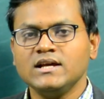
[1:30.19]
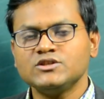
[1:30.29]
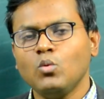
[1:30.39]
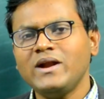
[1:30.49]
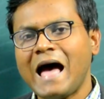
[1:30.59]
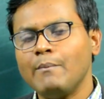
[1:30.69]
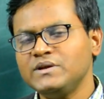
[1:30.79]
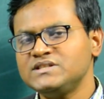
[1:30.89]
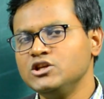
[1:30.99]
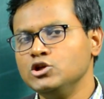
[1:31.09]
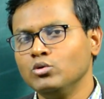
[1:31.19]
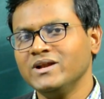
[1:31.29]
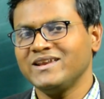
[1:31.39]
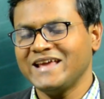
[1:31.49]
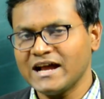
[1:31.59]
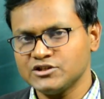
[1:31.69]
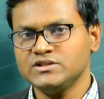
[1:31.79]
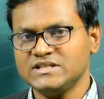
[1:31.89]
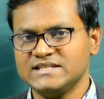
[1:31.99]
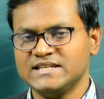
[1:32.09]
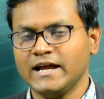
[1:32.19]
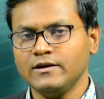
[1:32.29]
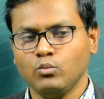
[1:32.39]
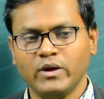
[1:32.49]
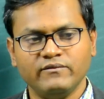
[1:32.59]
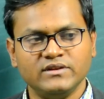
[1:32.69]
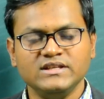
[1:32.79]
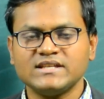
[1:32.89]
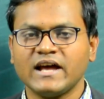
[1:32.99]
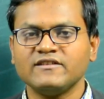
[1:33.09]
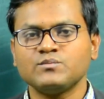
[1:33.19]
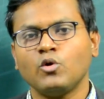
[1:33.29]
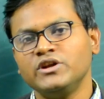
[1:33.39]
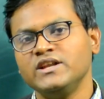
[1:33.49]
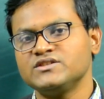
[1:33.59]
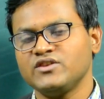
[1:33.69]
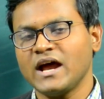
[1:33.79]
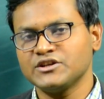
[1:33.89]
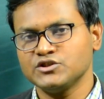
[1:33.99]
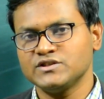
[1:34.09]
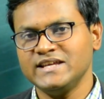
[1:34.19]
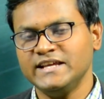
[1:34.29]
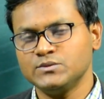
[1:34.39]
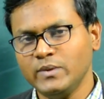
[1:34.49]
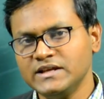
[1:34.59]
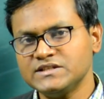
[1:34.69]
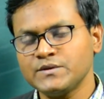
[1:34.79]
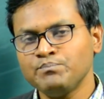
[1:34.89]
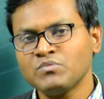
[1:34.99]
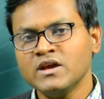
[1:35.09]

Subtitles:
So what happens in nuclear reactions is that whenever these kind of spontaneous reactions takes place,